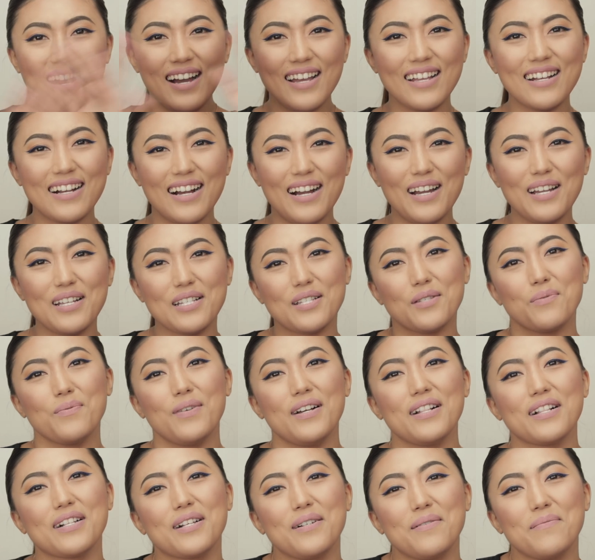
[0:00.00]
Hi guys,
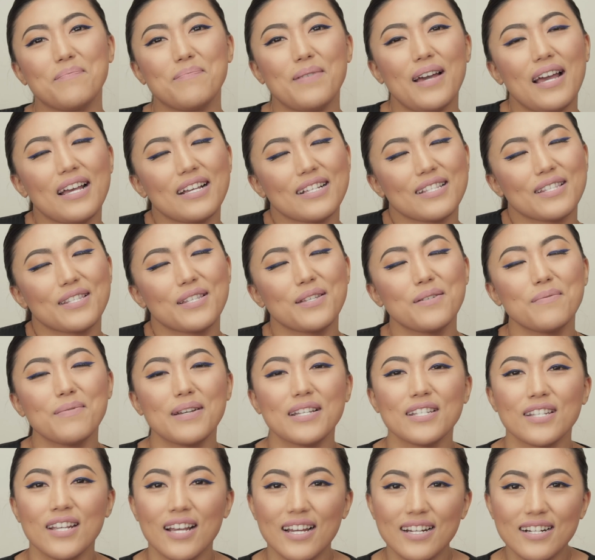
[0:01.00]
welcome back to
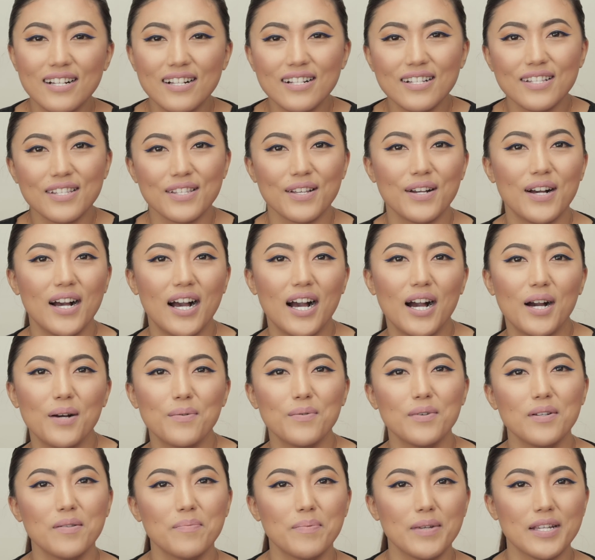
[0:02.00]
my channel. So I
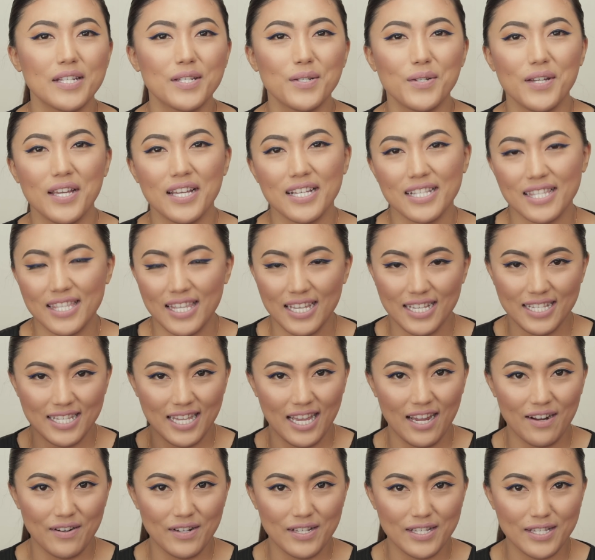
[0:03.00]
will be doing this
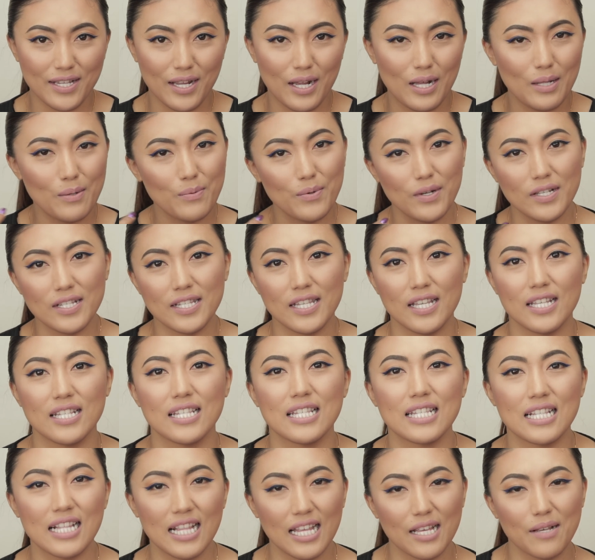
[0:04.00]
hairstyle, which is
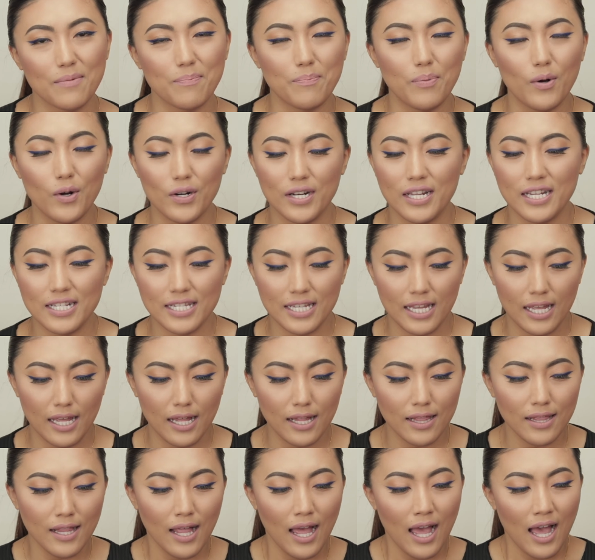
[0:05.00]
slick
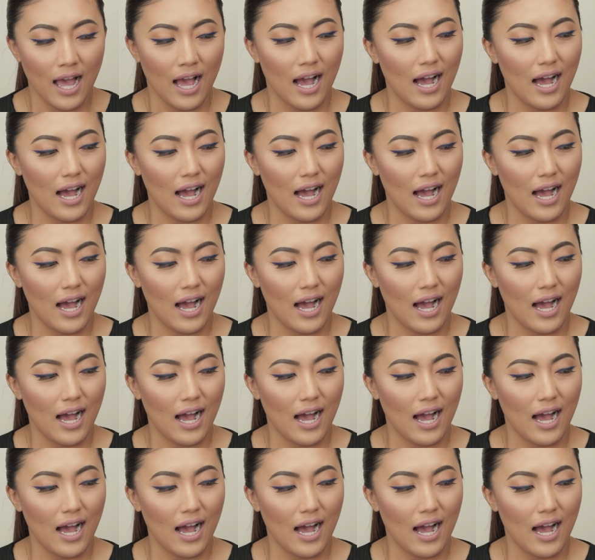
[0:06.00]
ponytail.